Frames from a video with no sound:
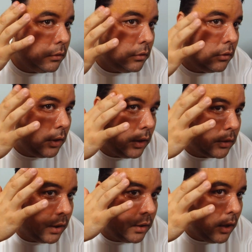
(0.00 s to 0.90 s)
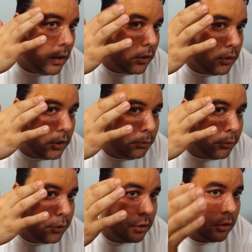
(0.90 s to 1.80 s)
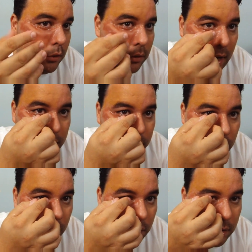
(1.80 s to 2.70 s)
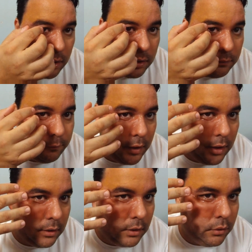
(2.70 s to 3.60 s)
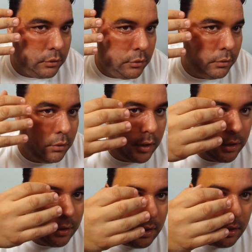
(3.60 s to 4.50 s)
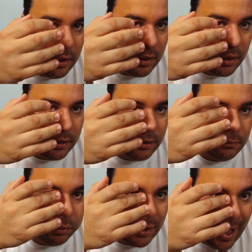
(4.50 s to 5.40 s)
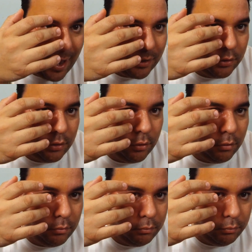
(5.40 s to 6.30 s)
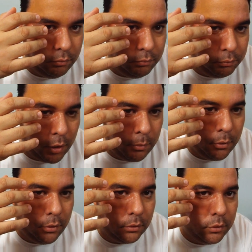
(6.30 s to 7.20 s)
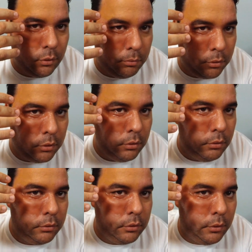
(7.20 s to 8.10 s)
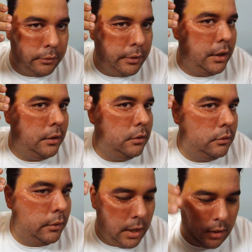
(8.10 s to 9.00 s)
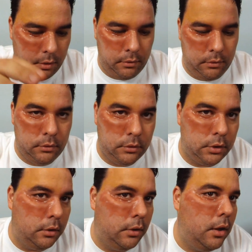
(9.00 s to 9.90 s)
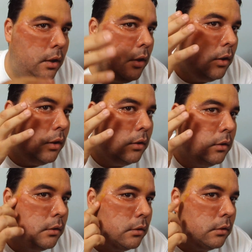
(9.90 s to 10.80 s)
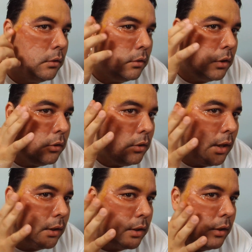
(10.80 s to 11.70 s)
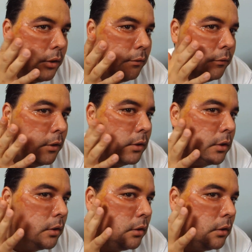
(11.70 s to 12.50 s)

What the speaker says: the outside. Usually bruises go kind of dark and then fade, go to like a black to a purple to a blue to a green to a yellow. So just do the outside area first